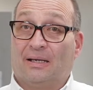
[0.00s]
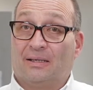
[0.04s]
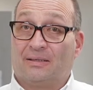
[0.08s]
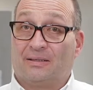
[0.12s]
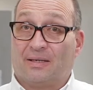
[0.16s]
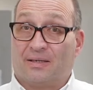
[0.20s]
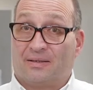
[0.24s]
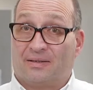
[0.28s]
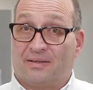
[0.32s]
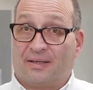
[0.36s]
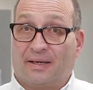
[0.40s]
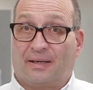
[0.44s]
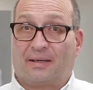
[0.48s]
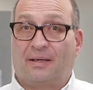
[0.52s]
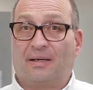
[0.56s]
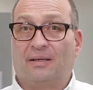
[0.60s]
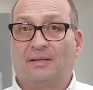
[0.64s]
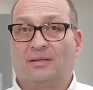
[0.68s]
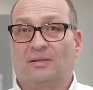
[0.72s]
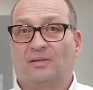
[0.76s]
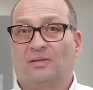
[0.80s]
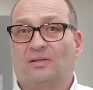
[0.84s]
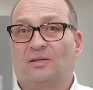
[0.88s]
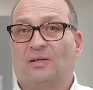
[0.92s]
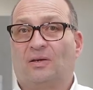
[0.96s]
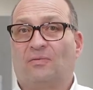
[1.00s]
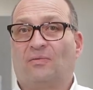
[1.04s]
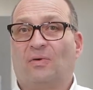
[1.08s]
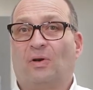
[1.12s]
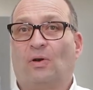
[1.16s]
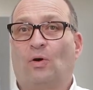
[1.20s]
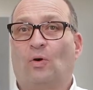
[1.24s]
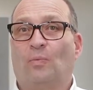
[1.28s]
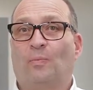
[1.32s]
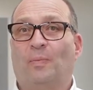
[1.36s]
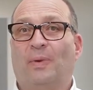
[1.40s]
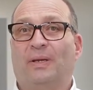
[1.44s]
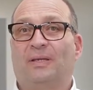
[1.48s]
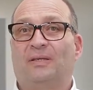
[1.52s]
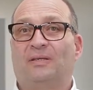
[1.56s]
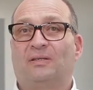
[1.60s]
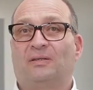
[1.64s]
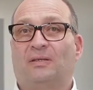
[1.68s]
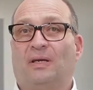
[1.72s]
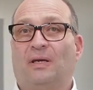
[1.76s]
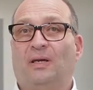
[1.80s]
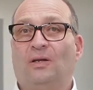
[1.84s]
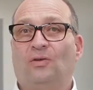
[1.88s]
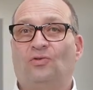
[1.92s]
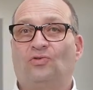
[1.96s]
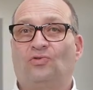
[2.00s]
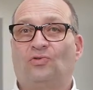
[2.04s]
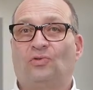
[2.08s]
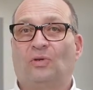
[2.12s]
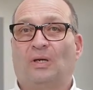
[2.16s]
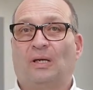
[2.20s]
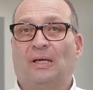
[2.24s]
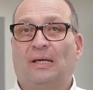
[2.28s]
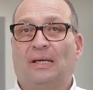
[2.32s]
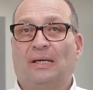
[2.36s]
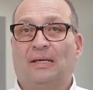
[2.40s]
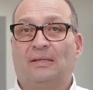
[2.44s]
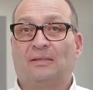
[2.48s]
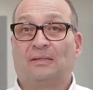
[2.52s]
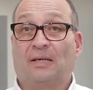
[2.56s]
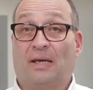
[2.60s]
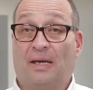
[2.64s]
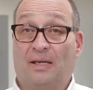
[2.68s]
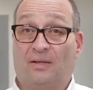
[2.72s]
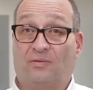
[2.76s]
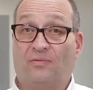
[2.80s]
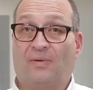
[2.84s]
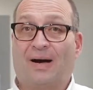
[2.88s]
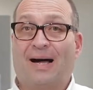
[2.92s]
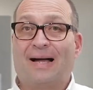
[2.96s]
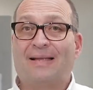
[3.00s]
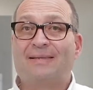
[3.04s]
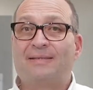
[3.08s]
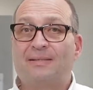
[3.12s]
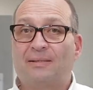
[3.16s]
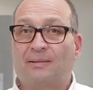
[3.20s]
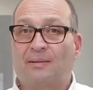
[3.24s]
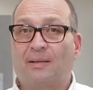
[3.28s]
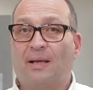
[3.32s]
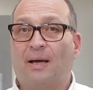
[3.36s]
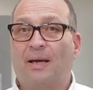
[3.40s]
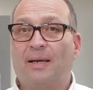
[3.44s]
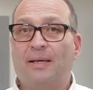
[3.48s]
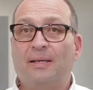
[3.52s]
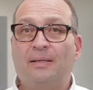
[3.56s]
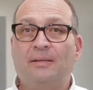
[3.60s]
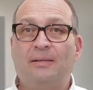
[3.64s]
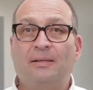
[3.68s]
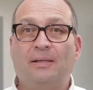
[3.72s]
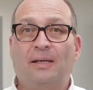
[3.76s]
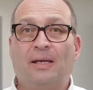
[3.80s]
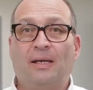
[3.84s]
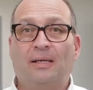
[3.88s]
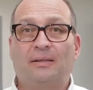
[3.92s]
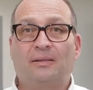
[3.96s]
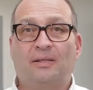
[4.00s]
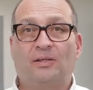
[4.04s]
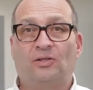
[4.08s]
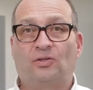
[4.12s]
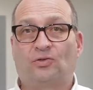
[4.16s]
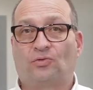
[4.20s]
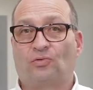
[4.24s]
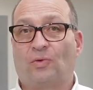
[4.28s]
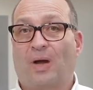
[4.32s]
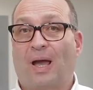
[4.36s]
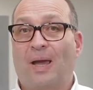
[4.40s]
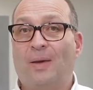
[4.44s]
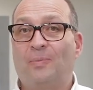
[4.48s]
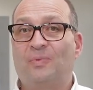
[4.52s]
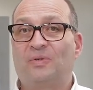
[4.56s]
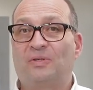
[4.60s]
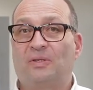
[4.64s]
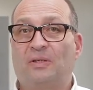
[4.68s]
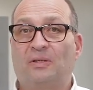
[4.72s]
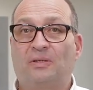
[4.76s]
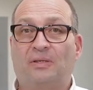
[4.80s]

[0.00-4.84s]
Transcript: The second development stage, the advanced line, describes the